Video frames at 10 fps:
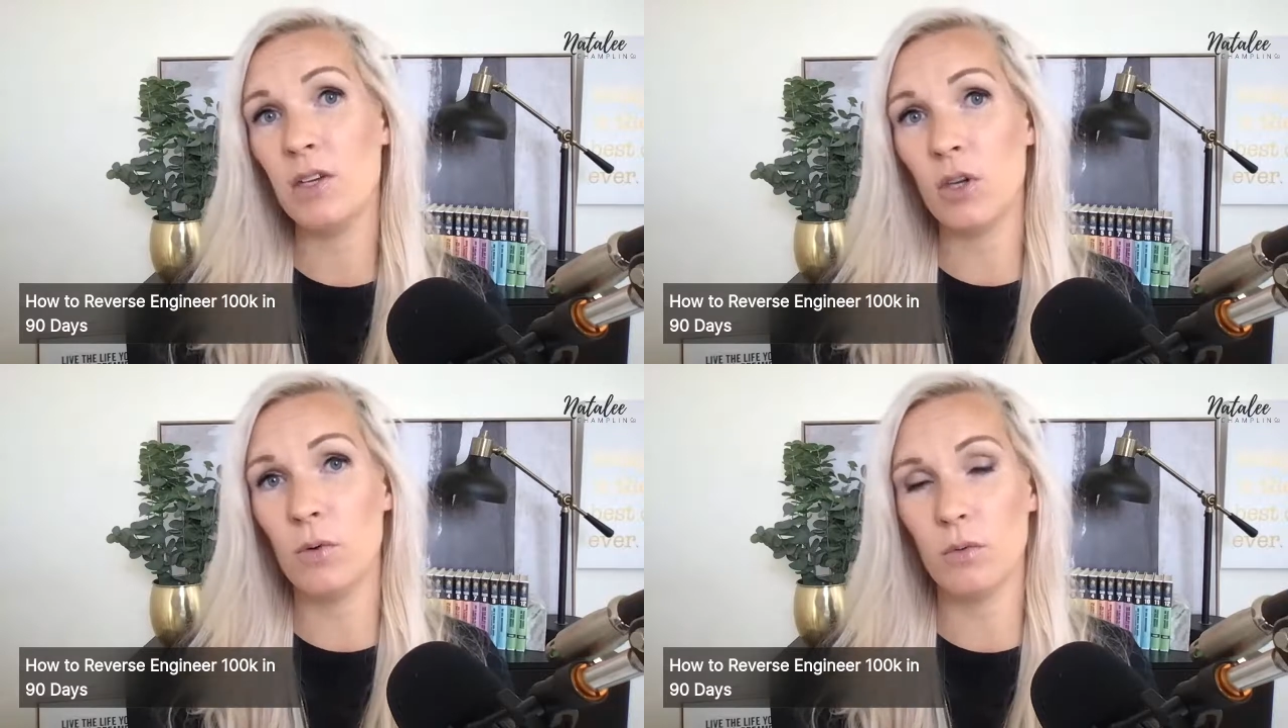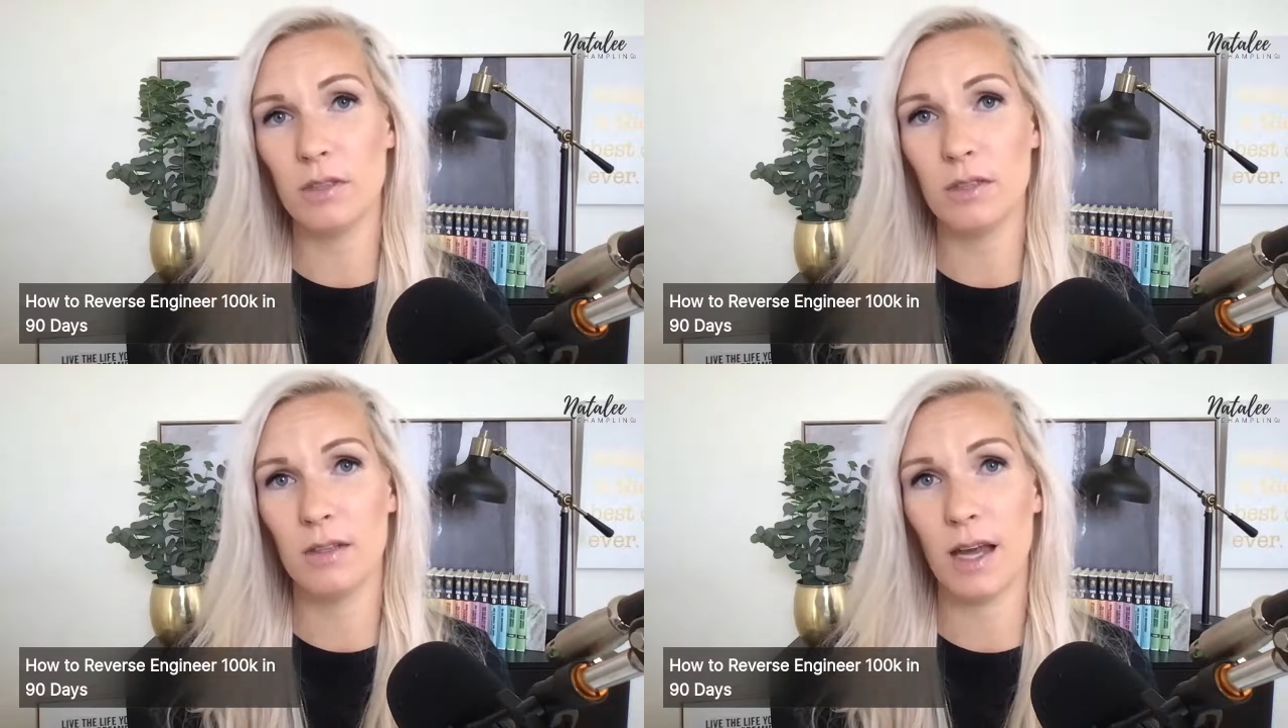
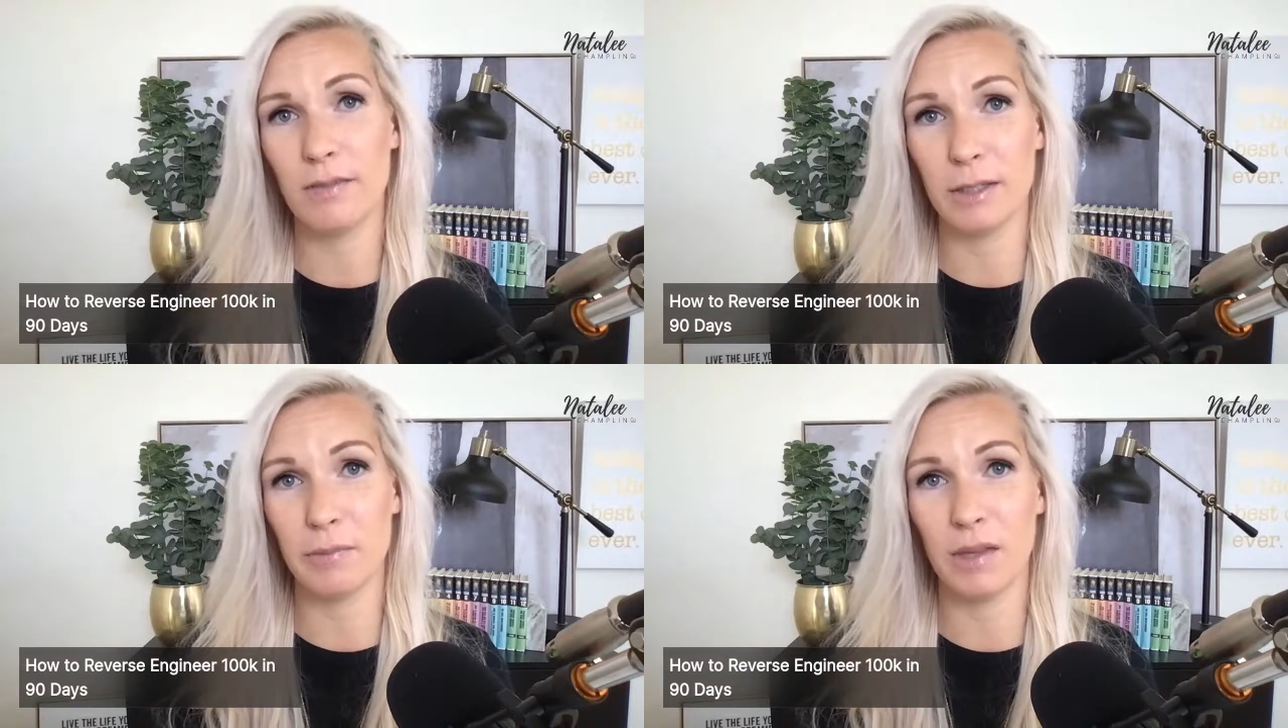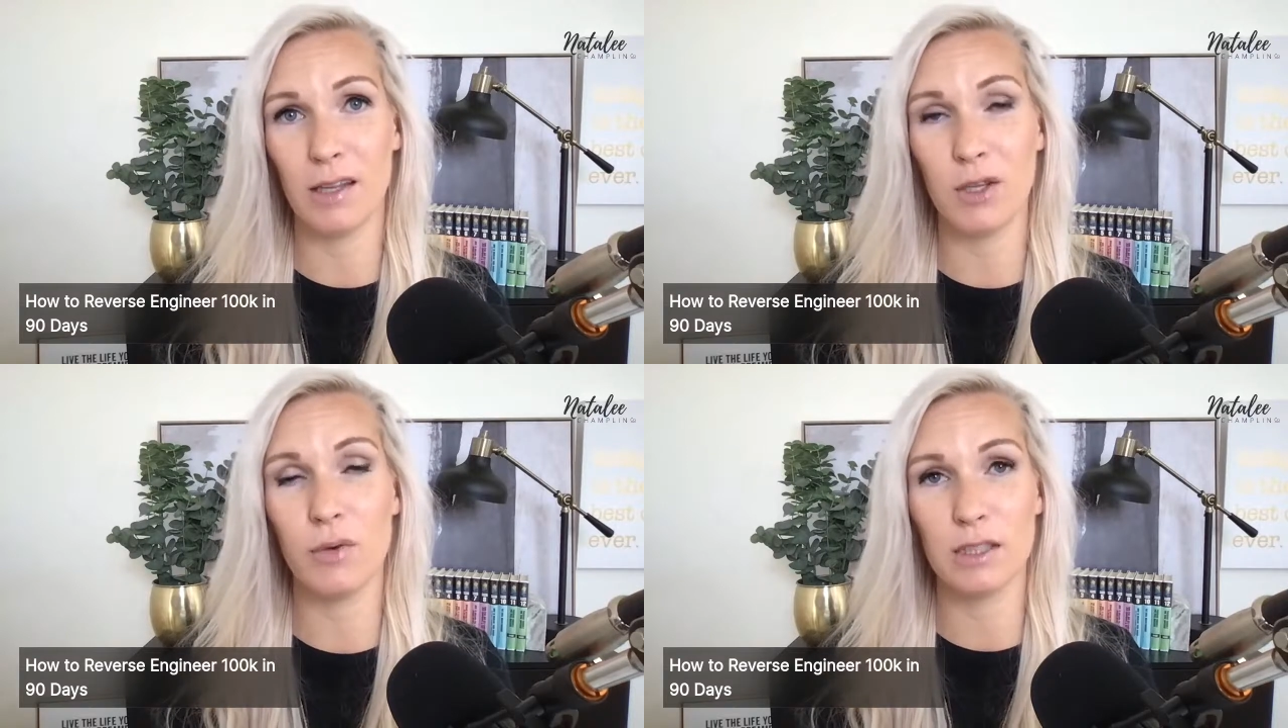don't have something
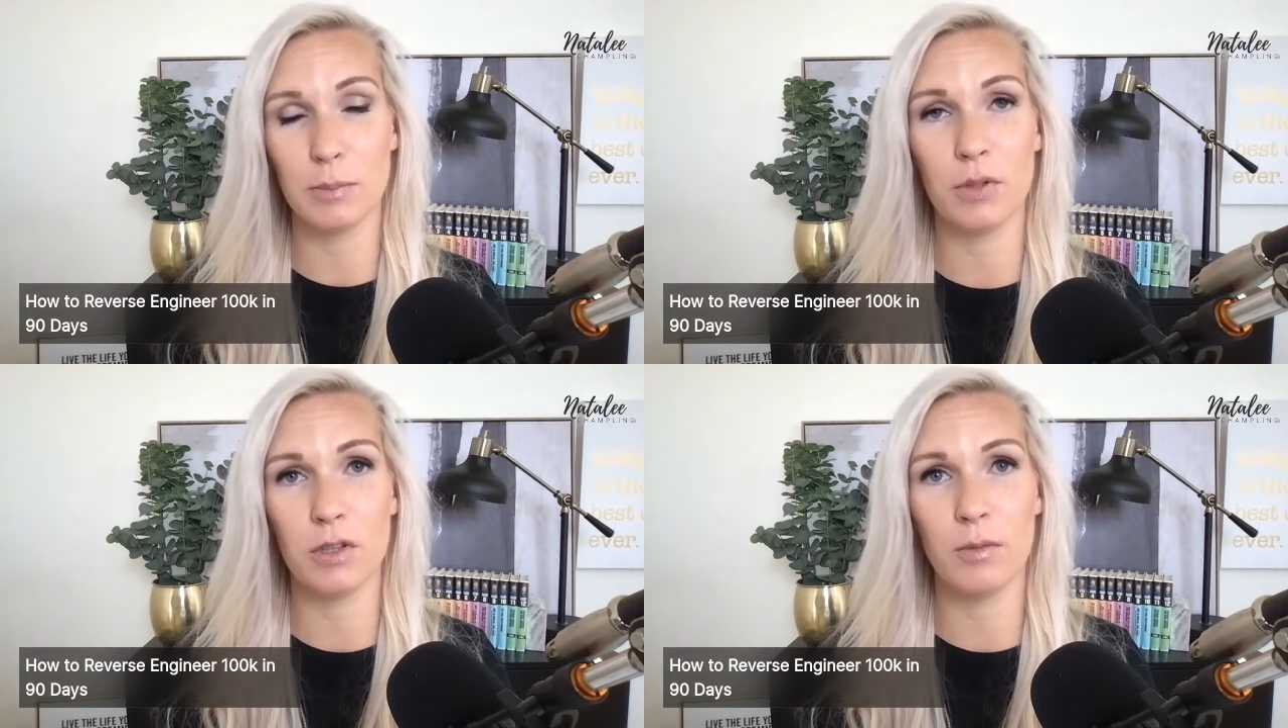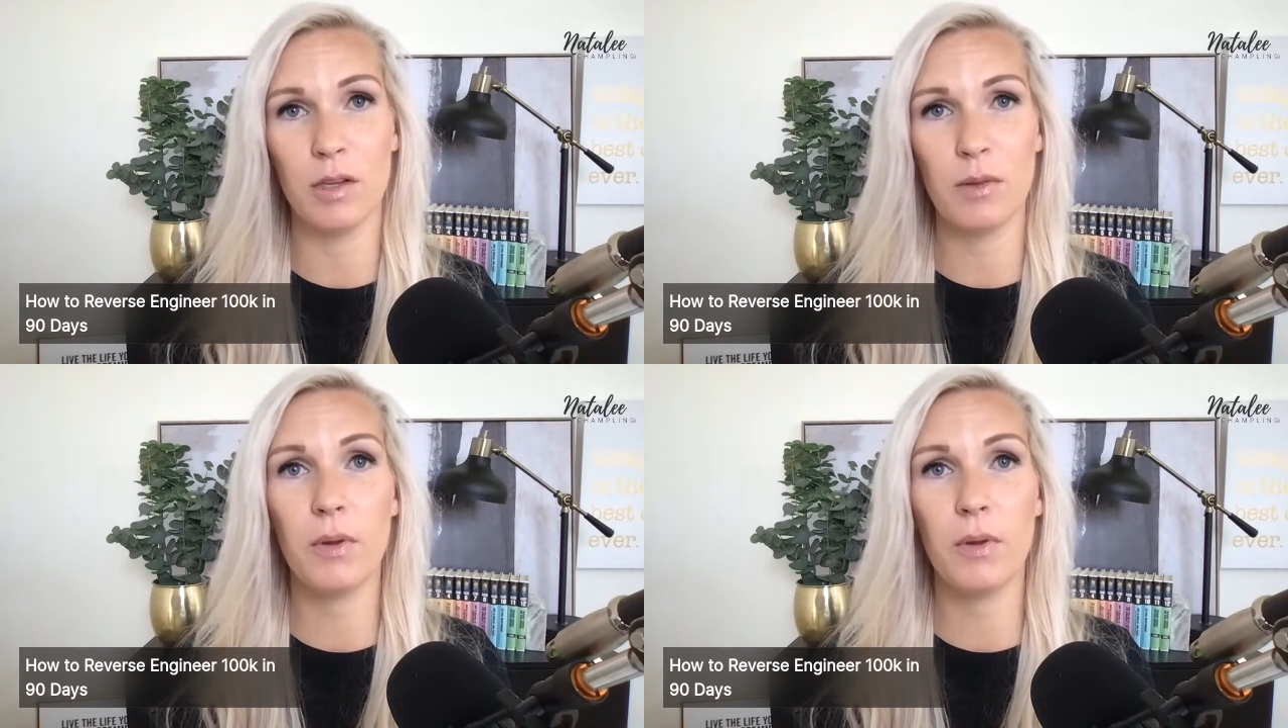that you can support them with,